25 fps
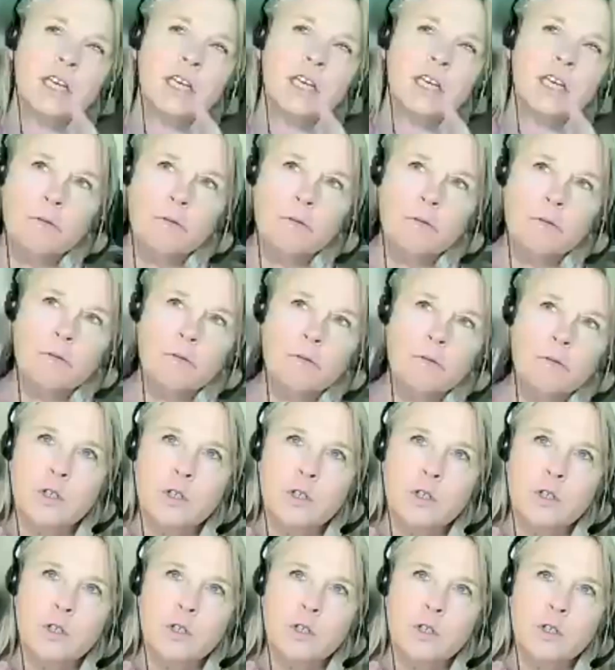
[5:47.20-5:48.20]
two things that
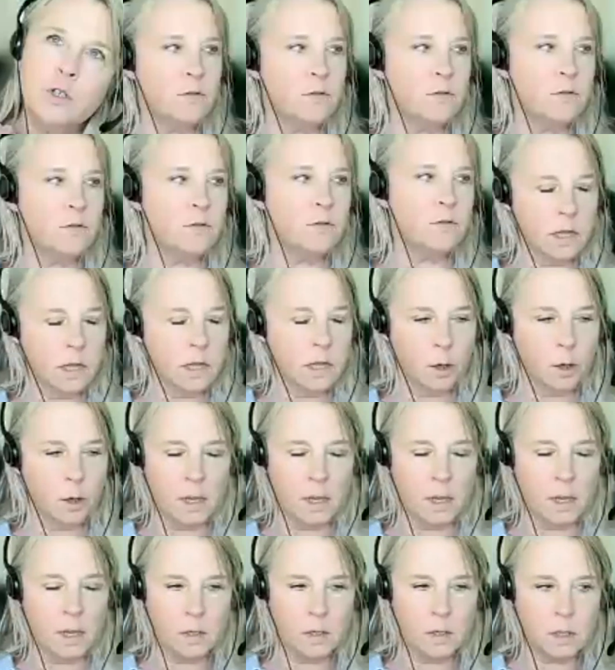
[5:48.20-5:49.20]
you've said there,
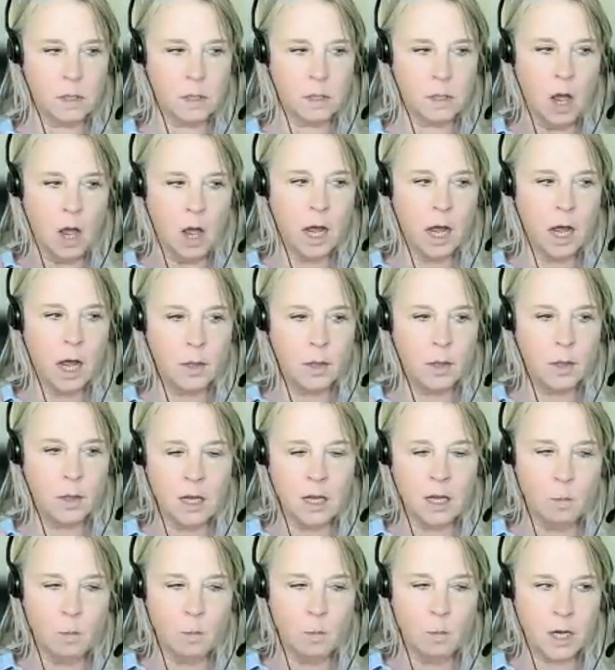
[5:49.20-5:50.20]
because I think more
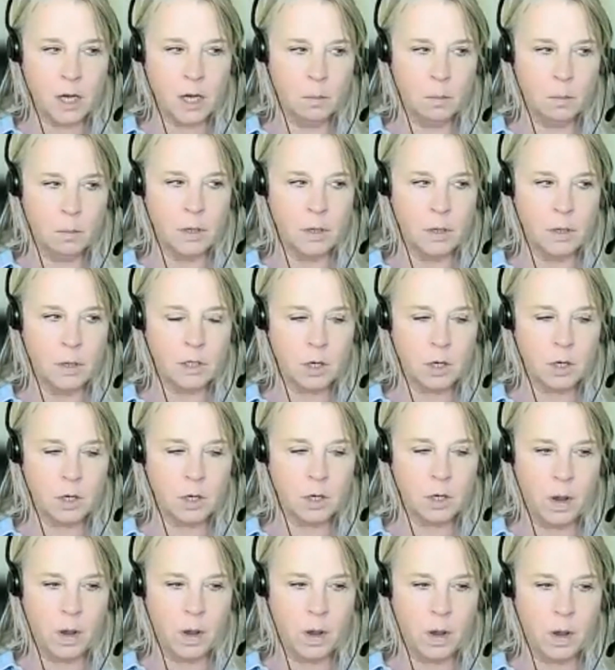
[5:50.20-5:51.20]
companies are
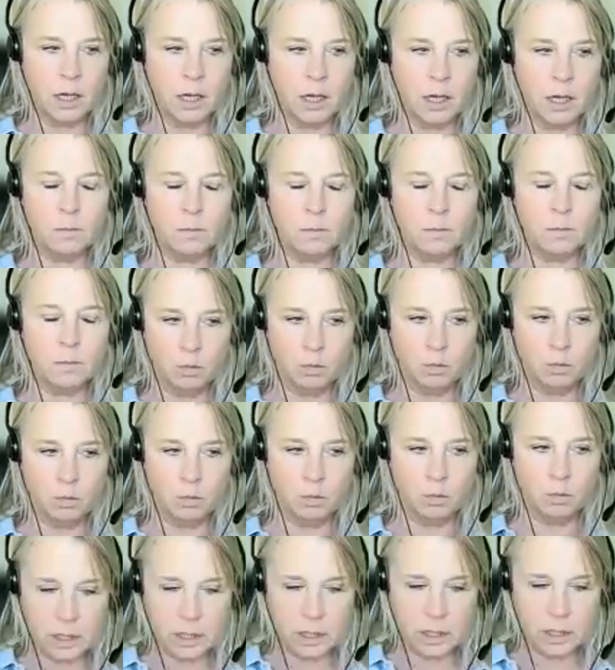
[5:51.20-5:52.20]
waking up to
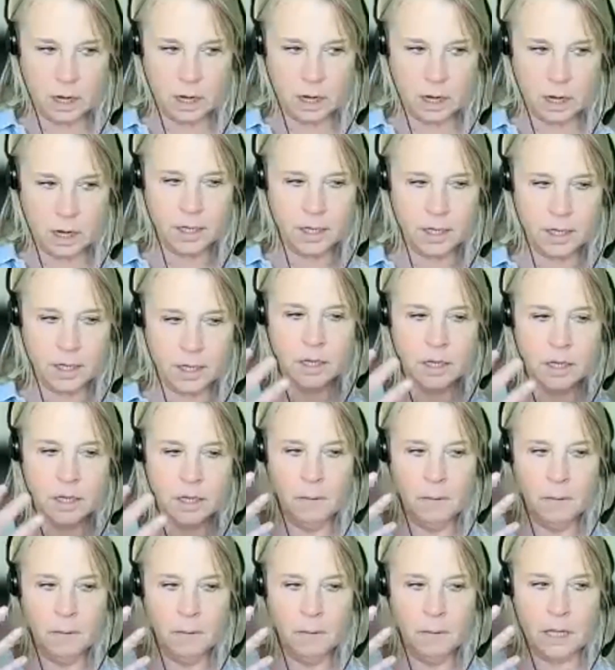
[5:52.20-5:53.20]
realize
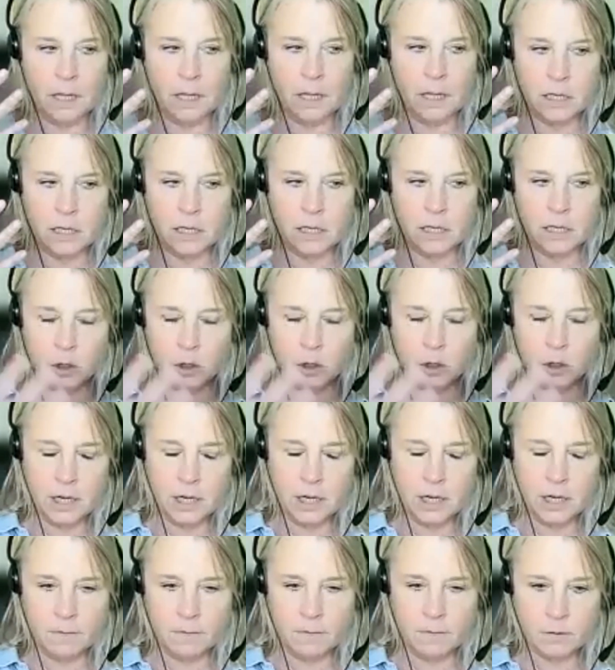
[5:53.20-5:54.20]
that this looking
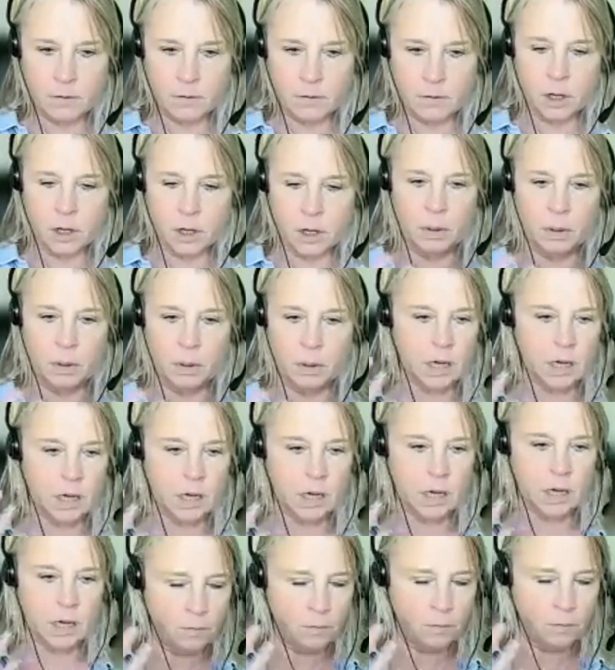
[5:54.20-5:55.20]
after well-being and the
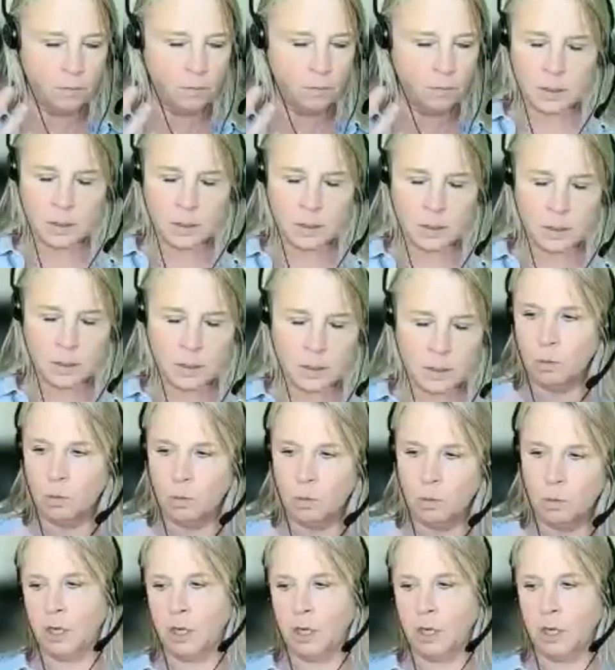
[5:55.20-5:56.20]
flexible
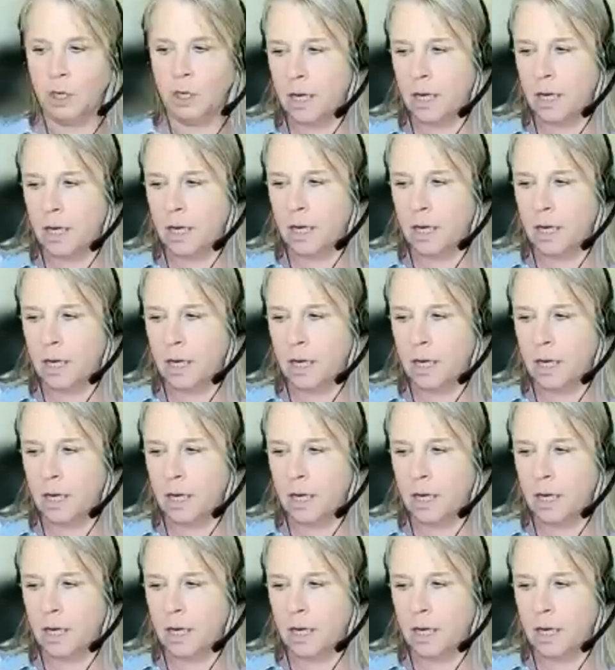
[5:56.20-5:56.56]
working and